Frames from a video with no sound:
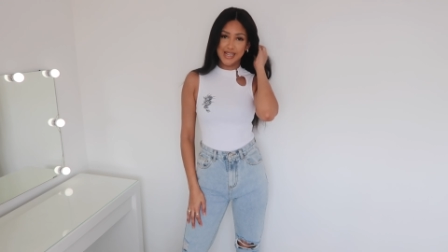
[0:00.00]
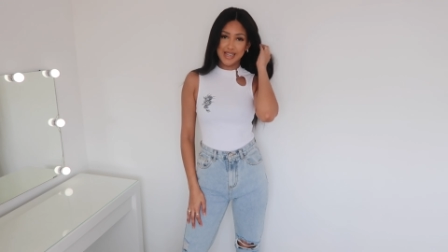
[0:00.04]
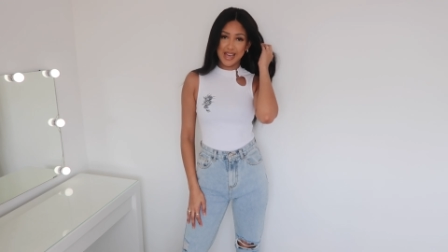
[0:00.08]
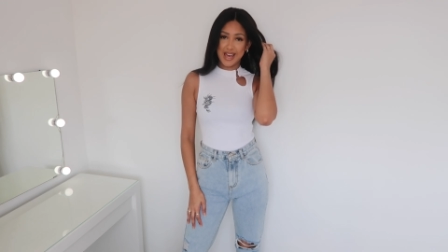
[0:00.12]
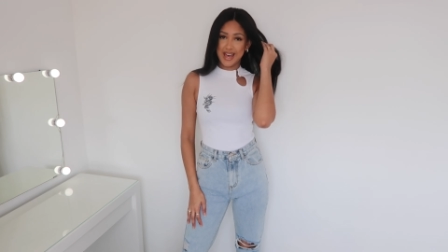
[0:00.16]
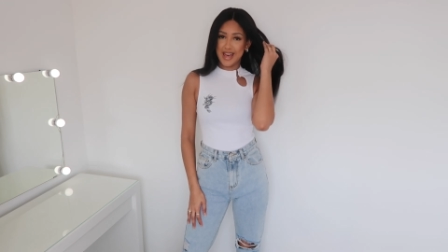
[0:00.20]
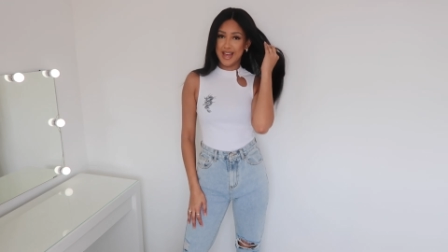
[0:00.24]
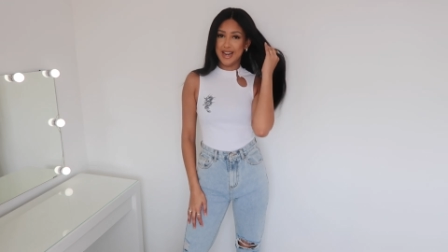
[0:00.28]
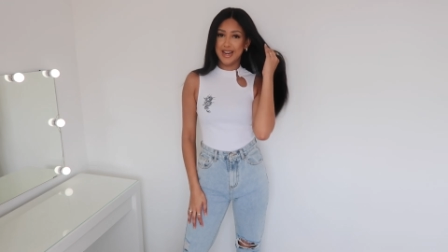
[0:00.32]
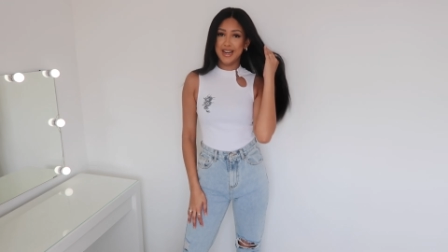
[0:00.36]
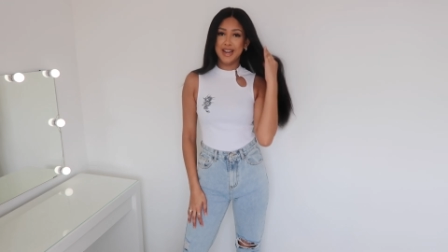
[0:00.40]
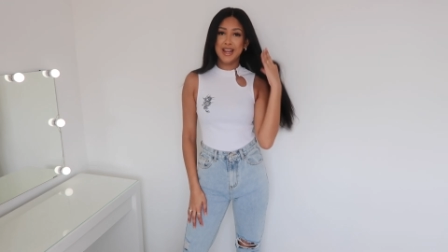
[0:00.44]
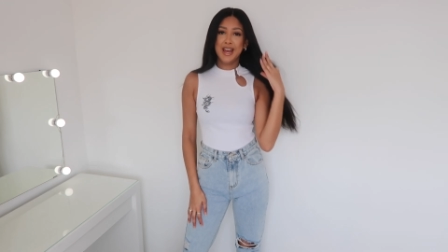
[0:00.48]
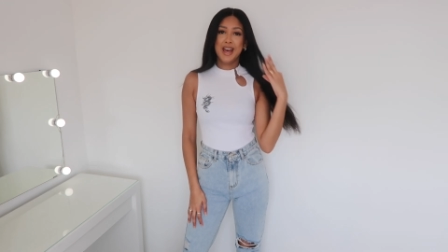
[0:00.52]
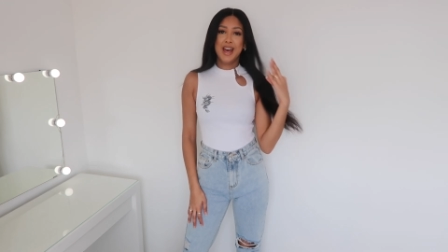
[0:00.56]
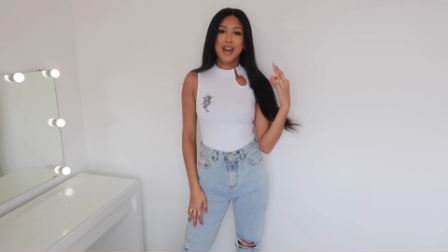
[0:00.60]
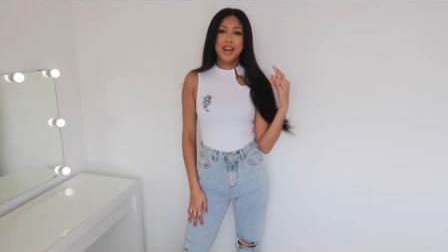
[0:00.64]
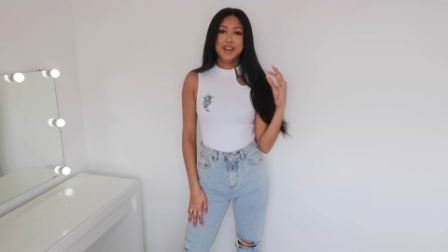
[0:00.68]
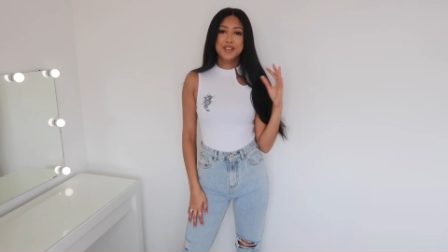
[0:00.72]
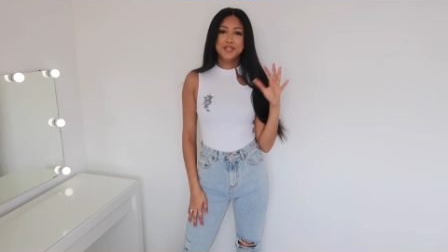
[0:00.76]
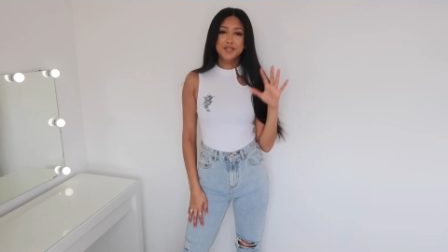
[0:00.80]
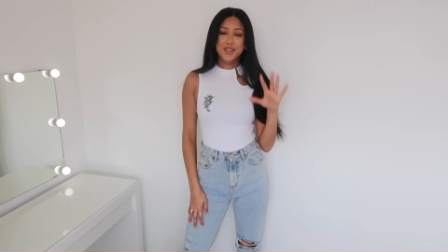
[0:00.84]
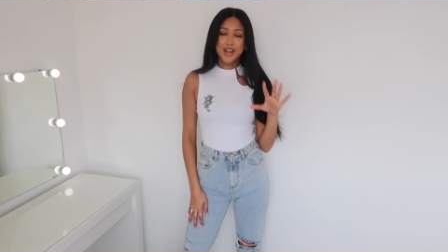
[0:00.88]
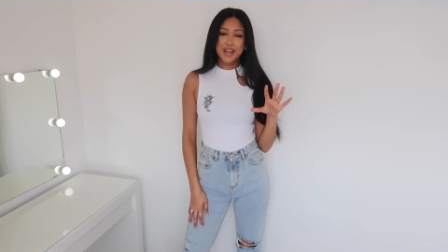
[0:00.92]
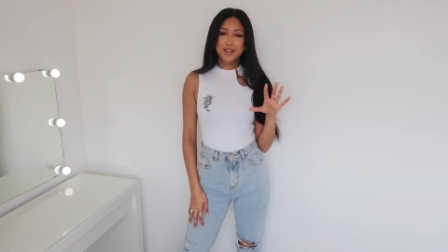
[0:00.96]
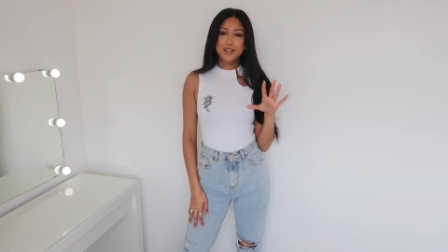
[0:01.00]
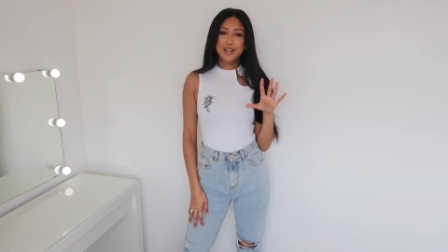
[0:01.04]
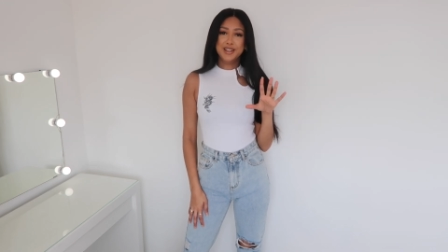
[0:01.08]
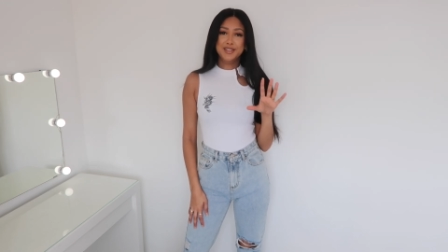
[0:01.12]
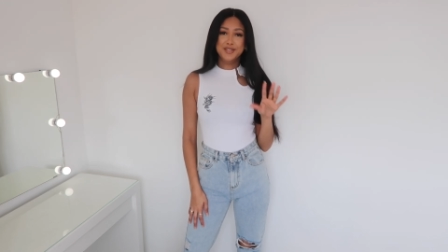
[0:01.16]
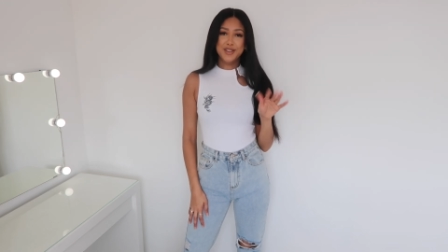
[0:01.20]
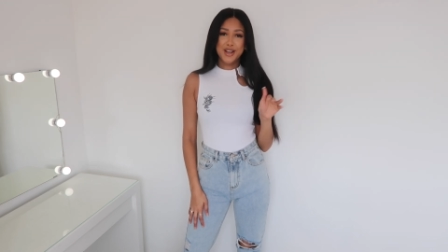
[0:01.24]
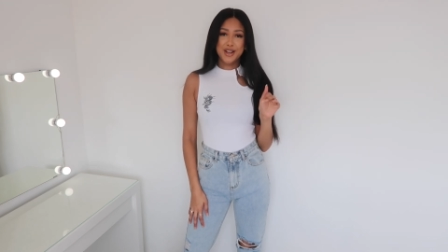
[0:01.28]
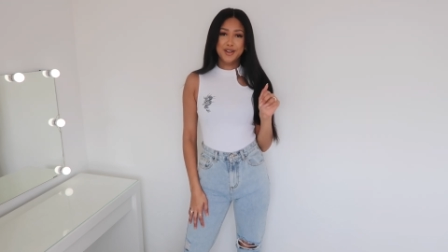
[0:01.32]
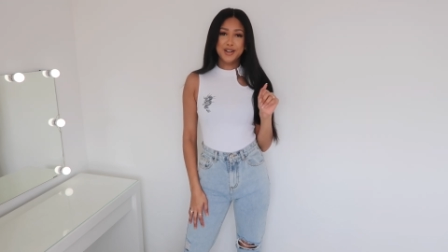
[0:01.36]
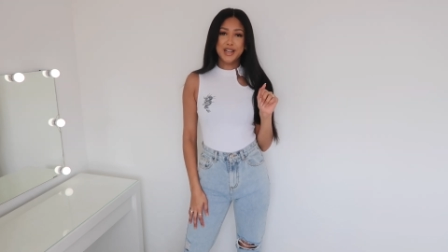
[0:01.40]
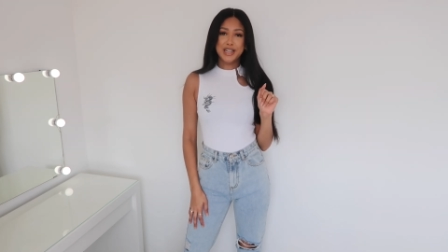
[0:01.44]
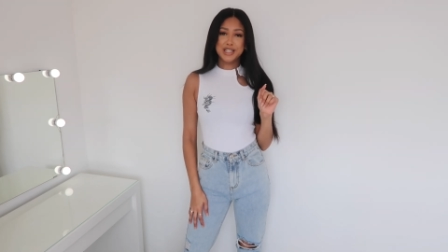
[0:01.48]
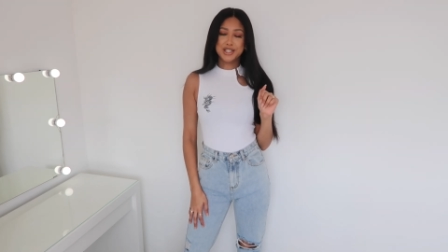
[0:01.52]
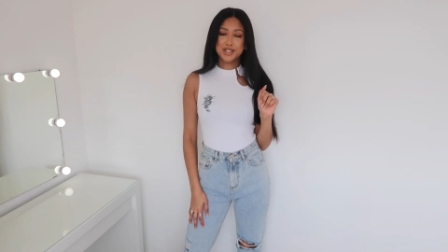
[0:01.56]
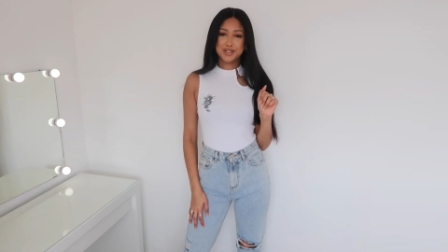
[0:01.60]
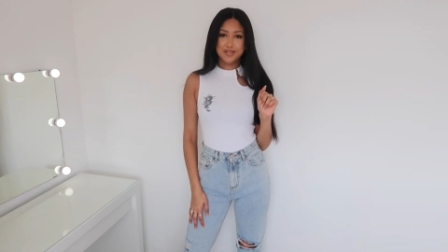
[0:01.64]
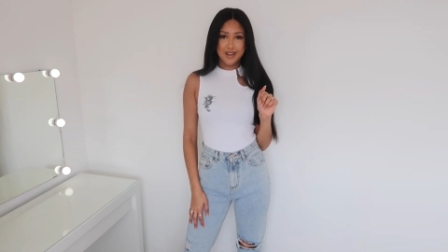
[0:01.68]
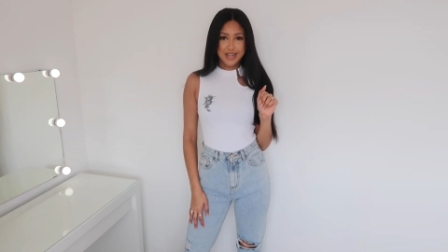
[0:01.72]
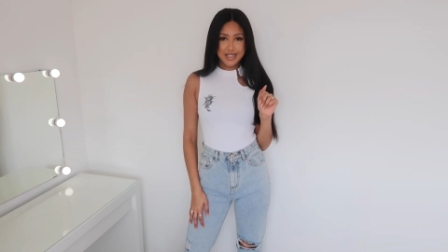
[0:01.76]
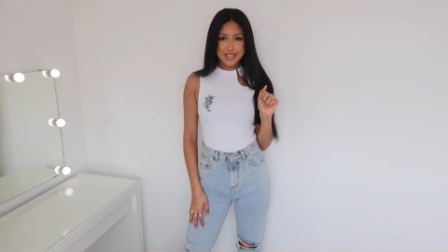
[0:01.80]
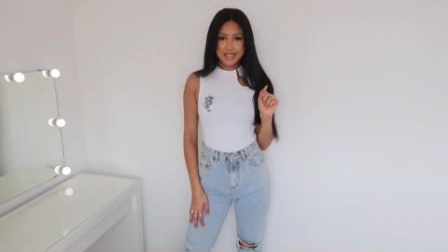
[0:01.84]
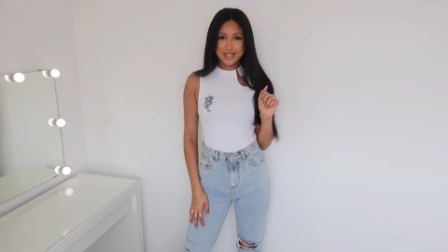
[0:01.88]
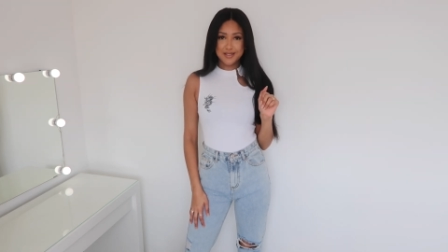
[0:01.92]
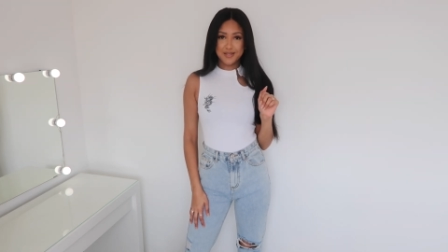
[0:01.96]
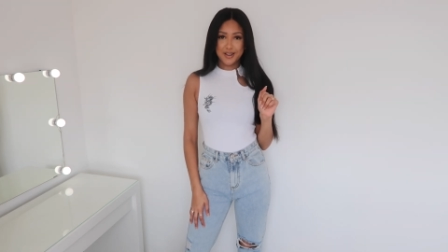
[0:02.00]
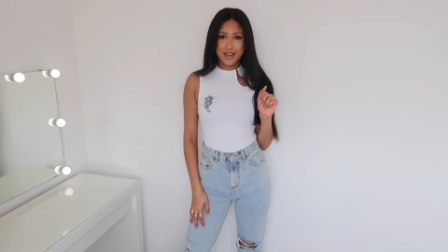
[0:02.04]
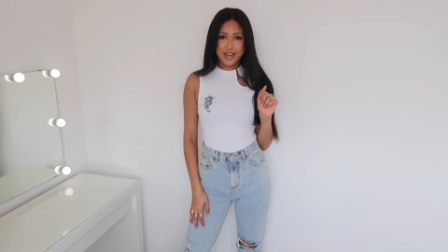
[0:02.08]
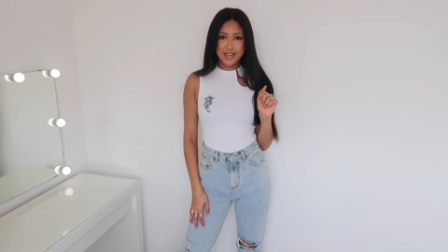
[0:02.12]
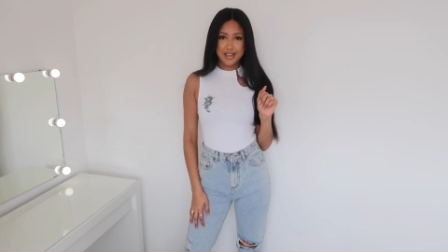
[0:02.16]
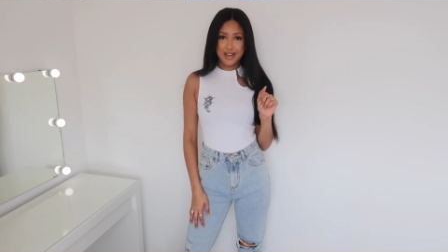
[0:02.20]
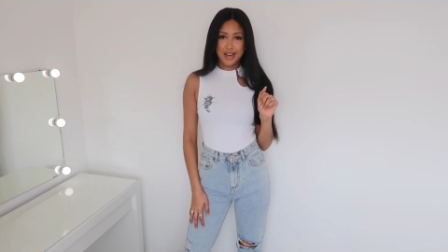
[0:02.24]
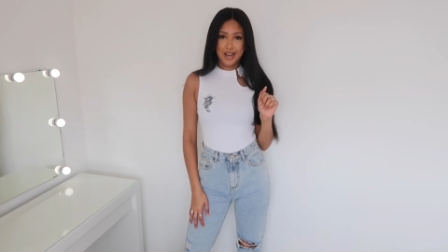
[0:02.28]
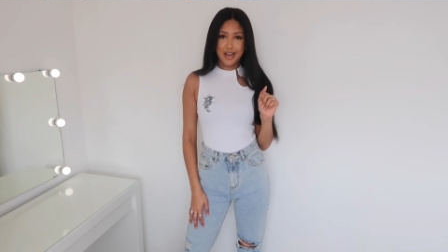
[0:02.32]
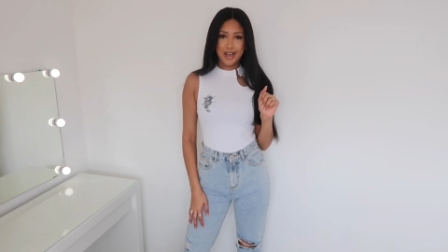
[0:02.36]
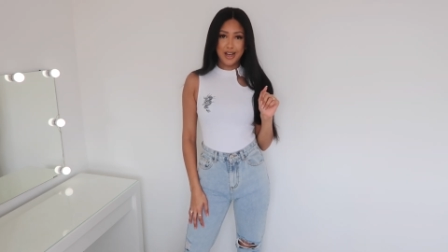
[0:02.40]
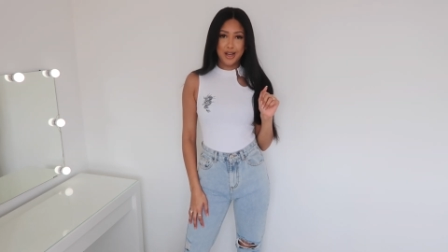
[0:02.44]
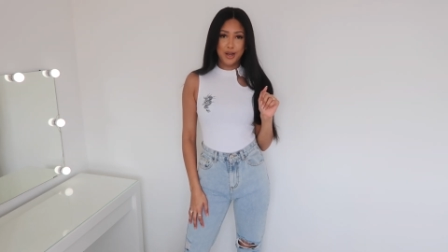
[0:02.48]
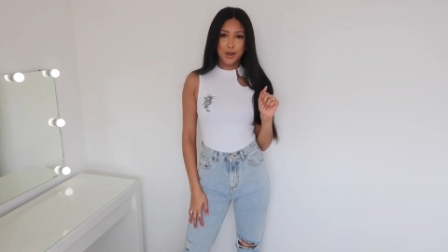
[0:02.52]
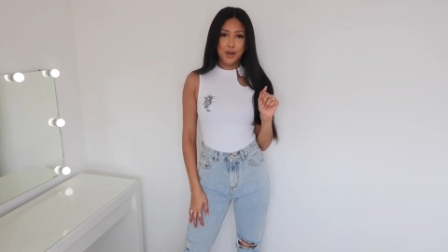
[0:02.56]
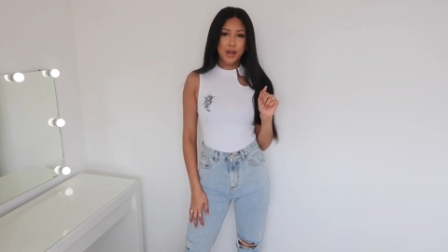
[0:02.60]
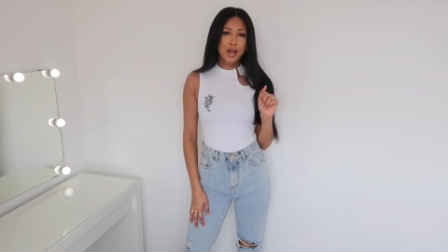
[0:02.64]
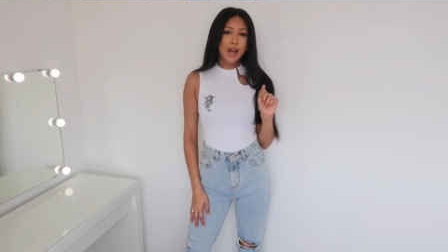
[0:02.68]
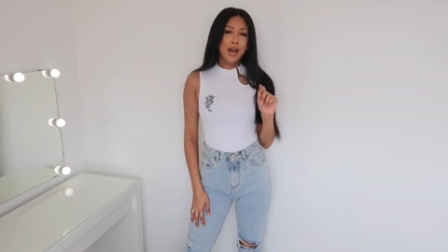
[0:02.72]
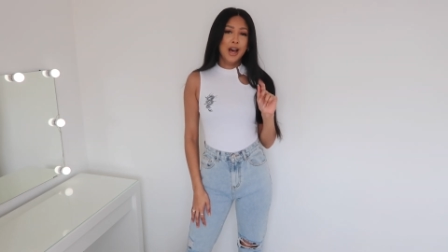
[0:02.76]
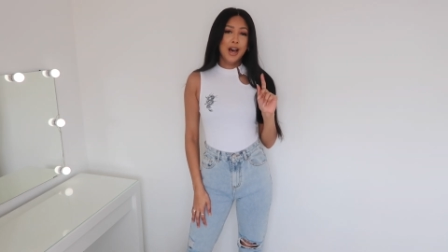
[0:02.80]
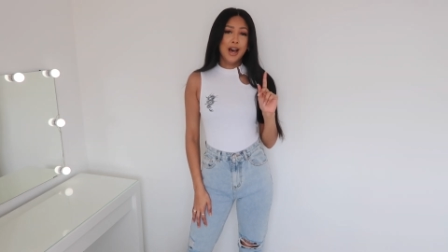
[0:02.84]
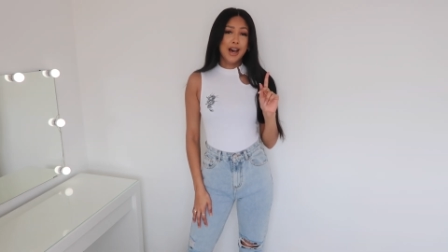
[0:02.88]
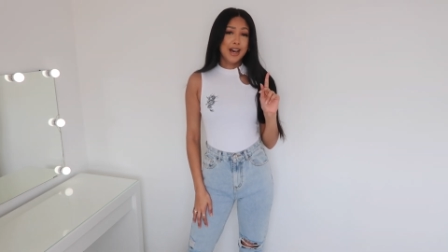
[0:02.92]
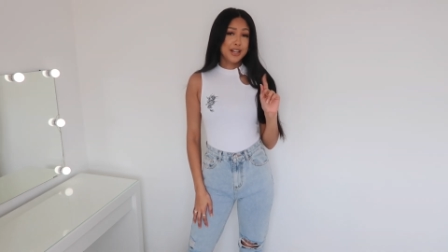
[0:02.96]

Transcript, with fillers: Again, very, very trendy right now.